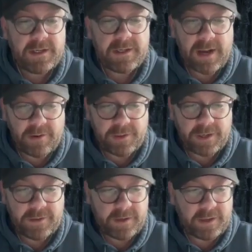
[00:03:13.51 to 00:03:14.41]
"Now then,
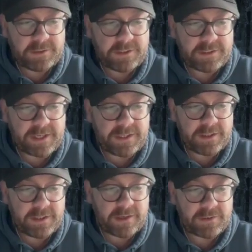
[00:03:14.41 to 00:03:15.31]
I'll just take a
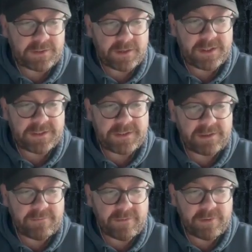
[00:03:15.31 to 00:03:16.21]
look outside and see
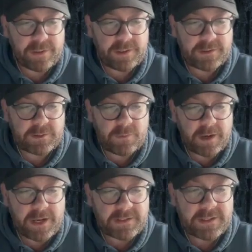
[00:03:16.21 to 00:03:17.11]
if everything's
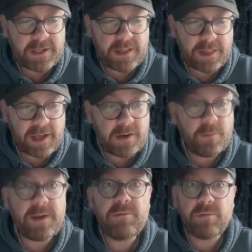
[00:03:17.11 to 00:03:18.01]
quiet,
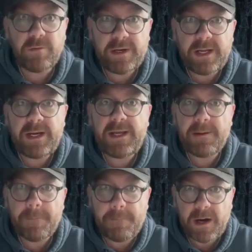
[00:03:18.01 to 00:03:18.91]
then we
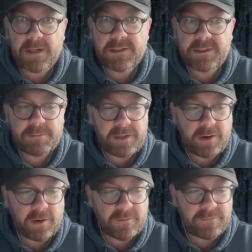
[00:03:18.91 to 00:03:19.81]
really must be
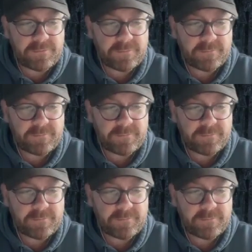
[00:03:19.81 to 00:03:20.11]
off."